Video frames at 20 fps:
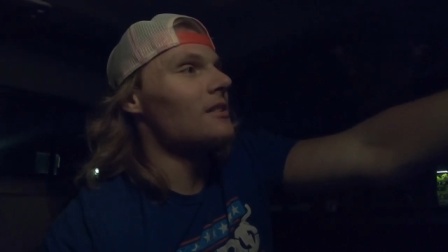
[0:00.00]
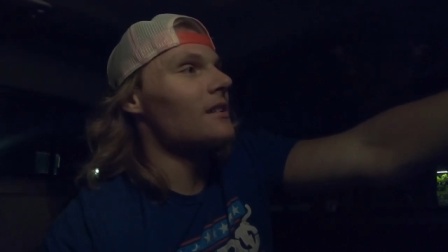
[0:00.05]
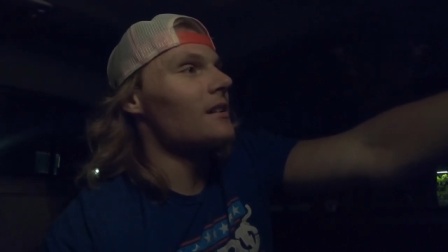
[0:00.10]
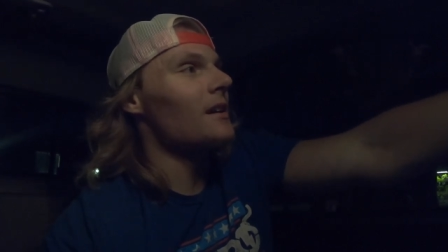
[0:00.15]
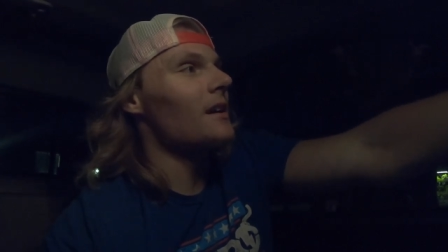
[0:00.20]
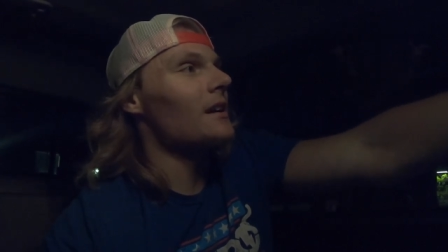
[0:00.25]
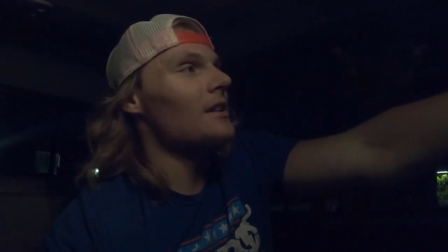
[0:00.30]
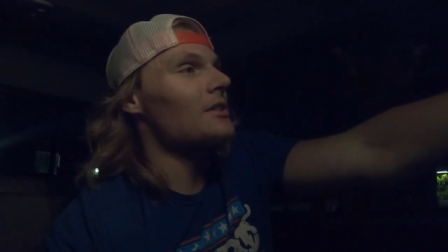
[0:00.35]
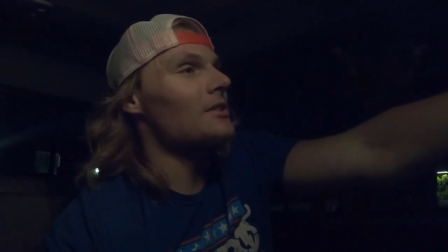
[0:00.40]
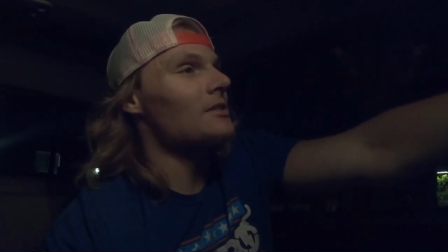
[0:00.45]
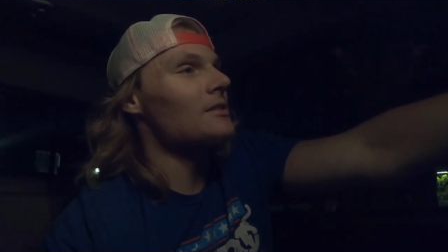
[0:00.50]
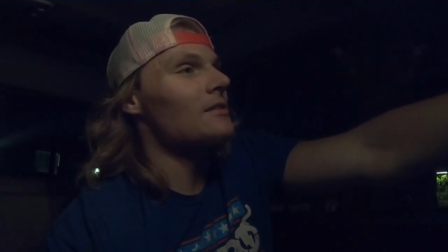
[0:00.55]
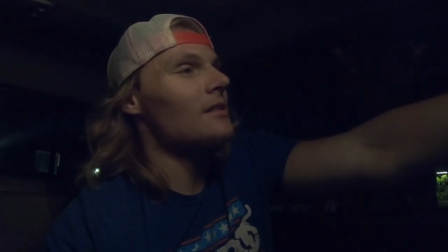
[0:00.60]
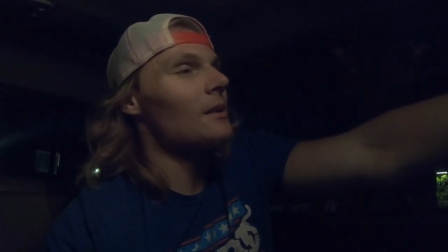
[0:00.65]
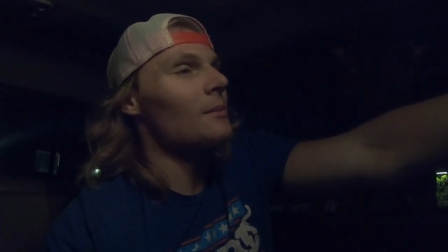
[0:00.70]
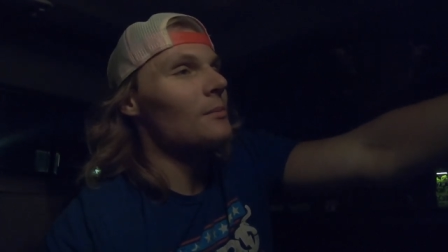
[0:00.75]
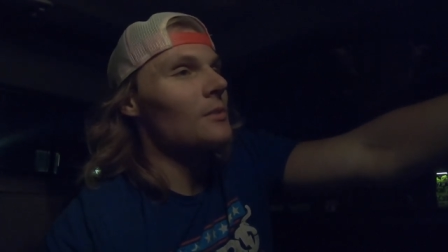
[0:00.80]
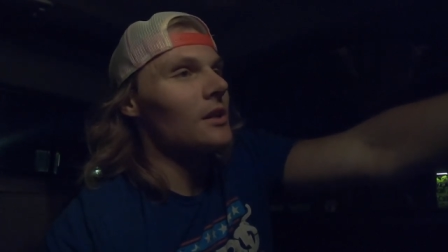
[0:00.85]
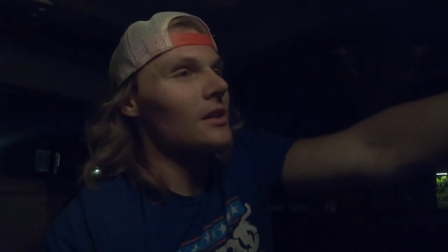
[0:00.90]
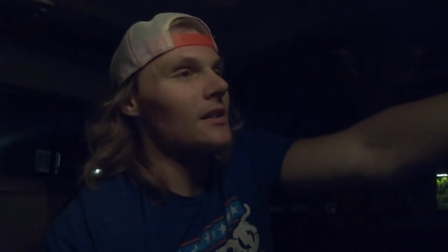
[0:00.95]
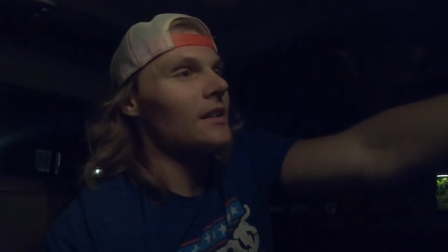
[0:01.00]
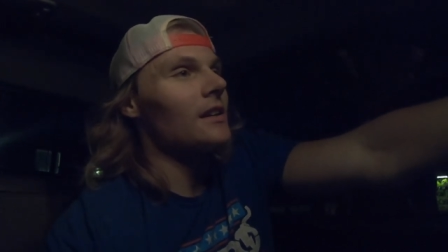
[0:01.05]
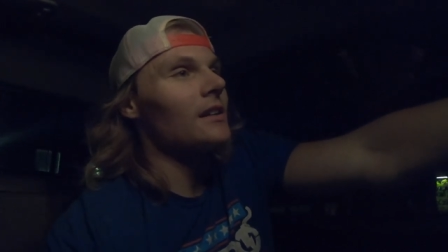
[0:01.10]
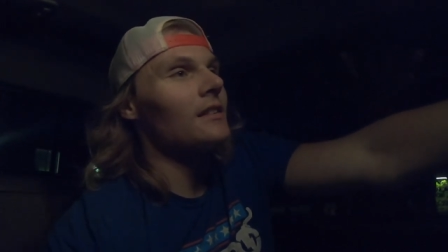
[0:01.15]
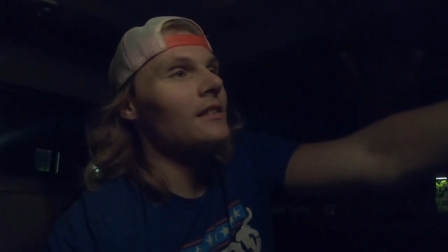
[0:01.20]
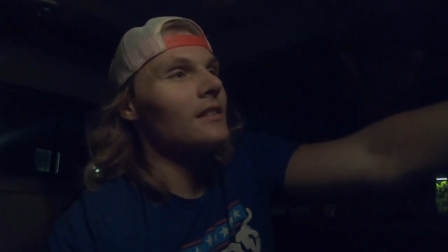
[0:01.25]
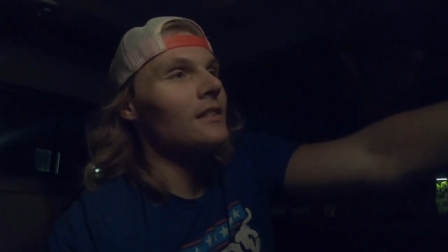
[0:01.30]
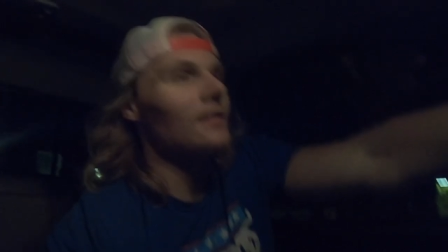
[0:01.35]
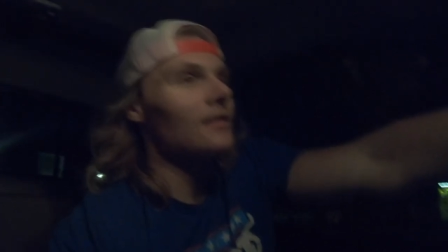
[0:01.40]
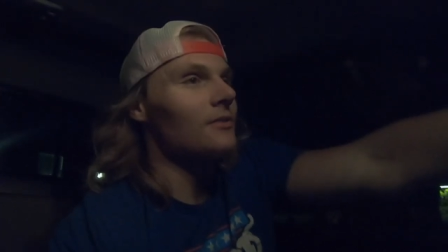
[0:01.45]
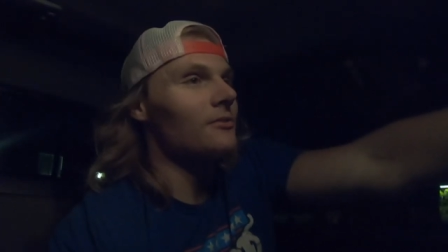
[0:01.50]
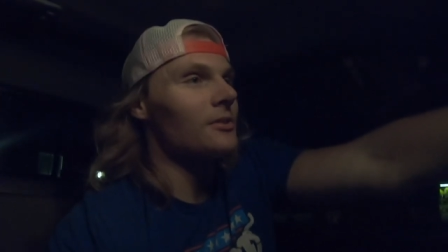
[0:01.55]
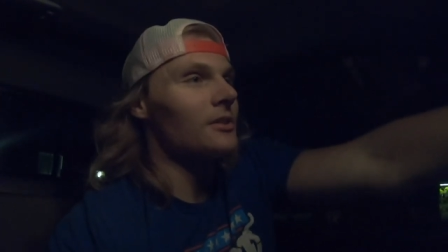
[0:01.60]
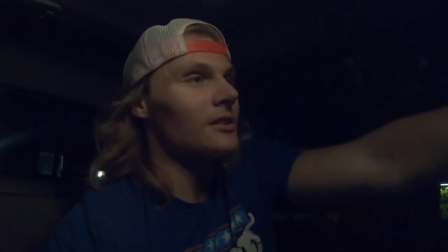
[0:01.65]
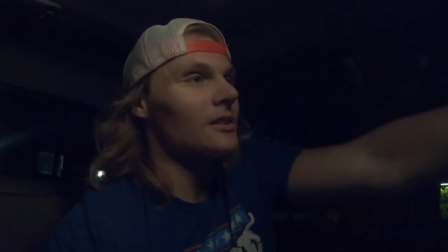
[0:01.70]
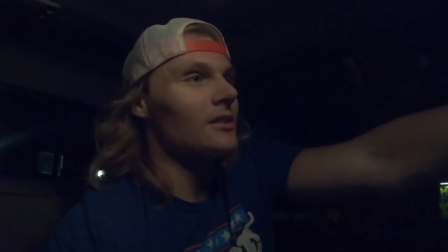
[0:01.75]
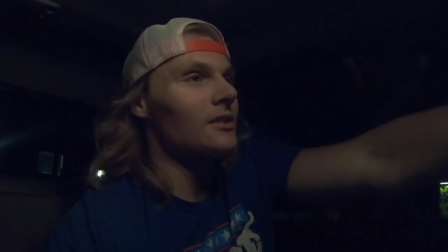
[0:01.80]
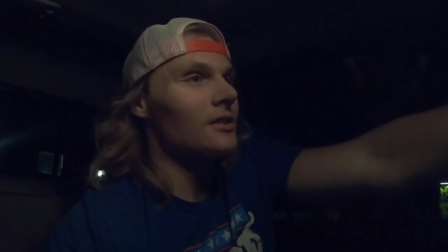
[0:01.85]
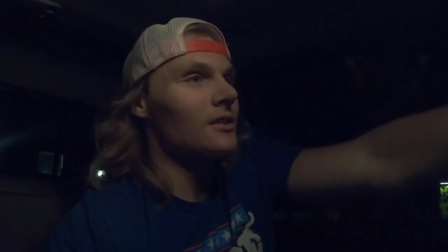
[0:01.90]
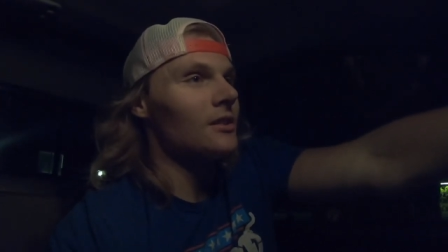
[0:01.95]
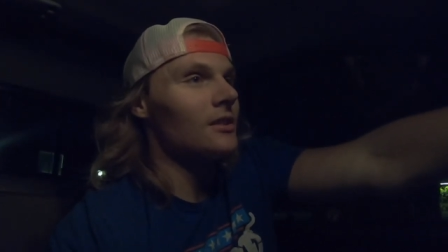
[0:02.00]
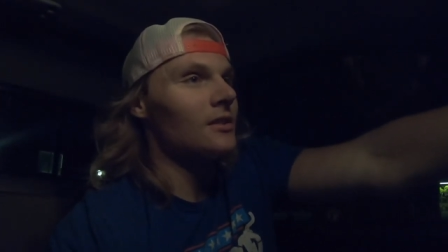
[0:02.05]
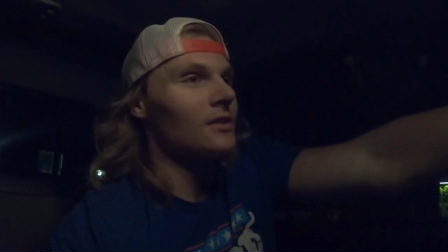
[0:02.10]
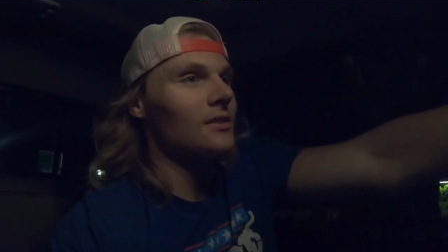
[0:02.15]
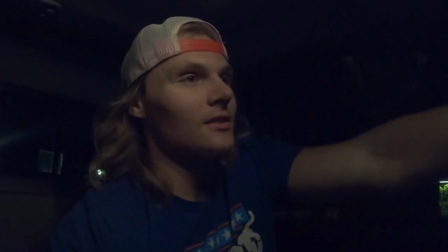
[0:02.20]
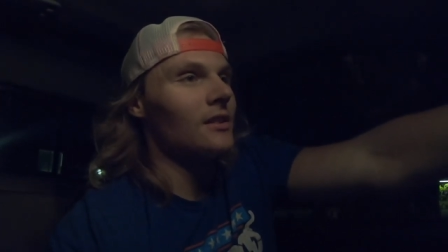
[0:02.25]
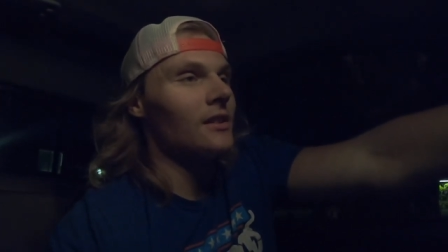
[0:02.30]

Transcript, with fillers: I actually am done editing the video currently.